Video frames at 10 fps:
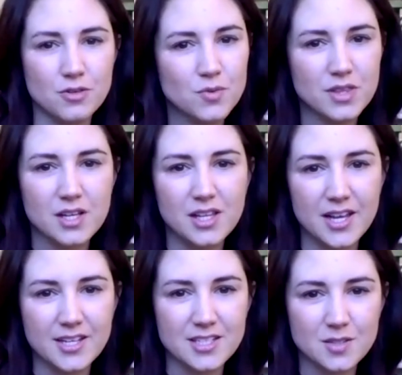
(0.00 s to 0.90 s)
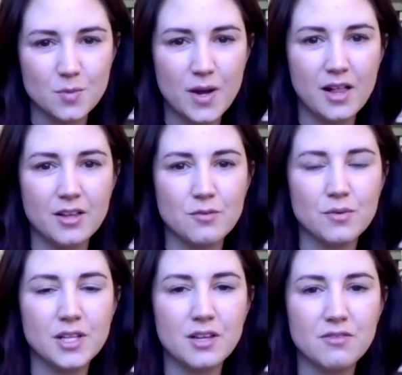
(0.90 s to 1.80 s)
with the client as well, and
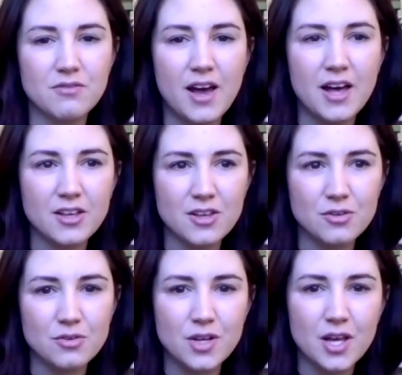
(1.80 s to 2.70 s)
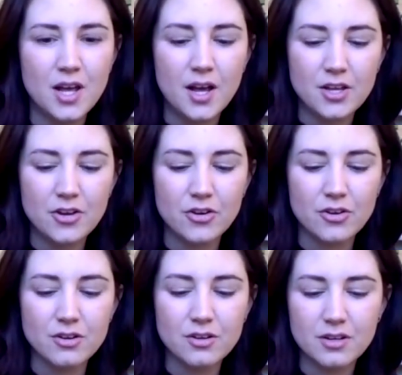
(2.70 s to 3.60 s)
really valued
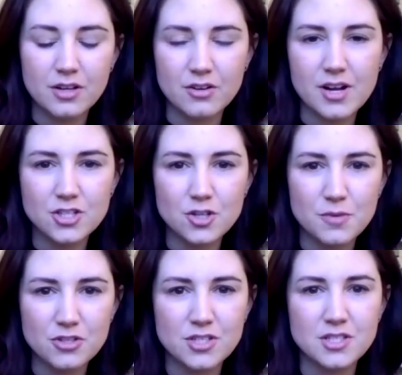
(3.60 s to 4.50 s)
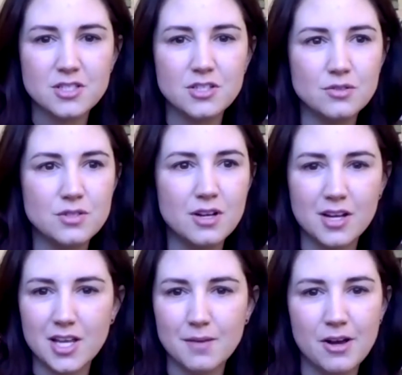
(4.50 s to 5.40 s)
your, contributions to
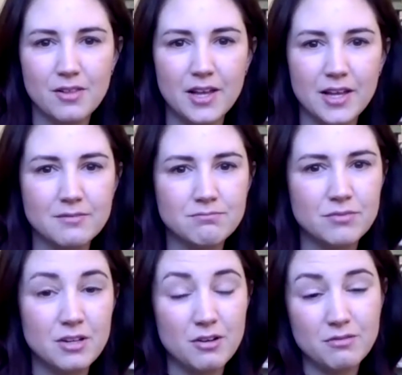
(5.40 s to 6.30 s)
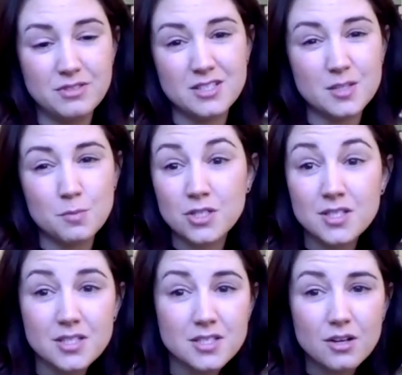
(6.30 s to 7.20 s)
talking about, like, does this
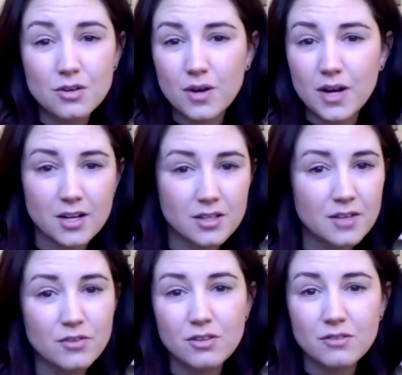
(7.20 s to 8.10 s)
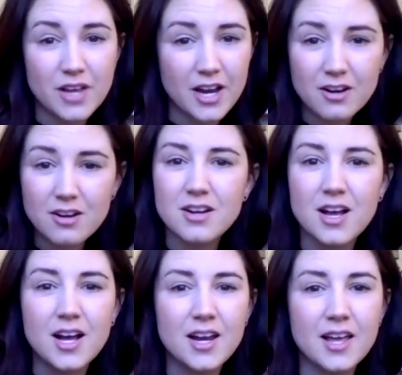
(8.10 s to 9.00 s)
person need to go to a higher level of care or
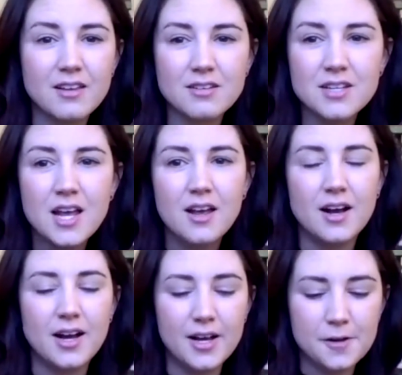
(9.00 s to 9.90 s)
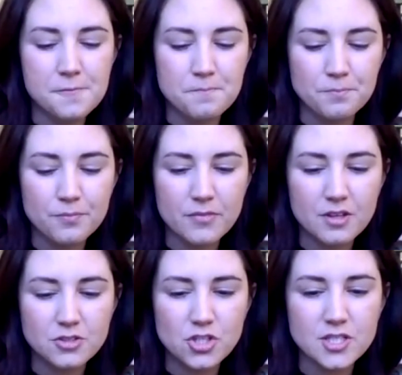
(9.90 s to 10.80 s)
not? And
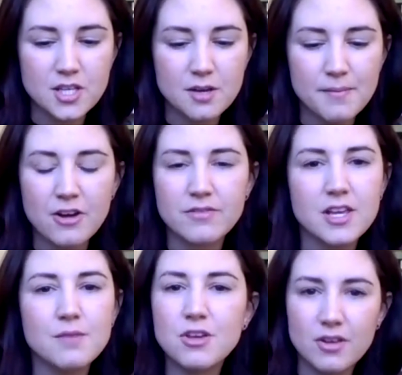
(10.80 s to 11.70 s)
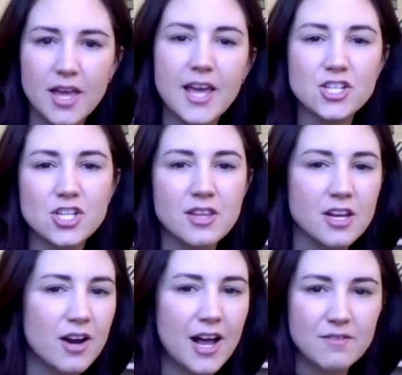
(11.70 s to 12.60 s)
just the amount of communication that
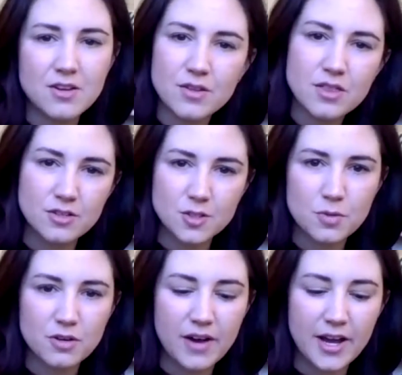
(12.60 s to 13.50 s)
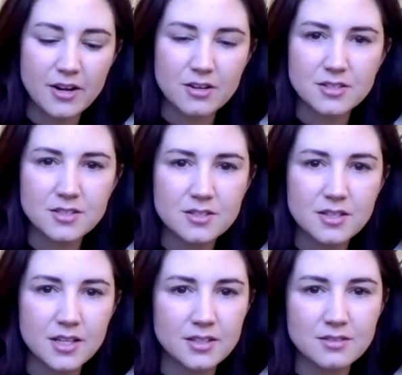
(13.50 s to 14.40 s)
you're having with those providers
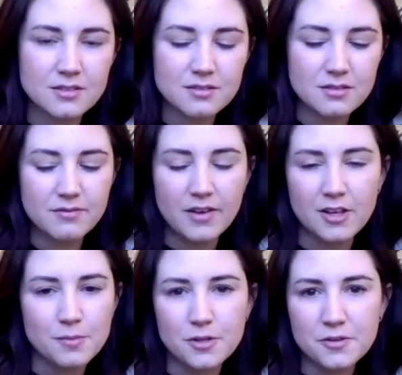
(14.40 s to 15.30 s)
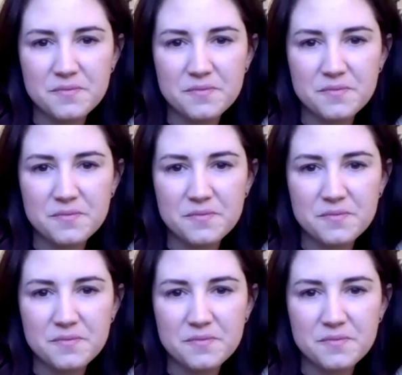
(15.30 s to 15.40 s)
is invaluable.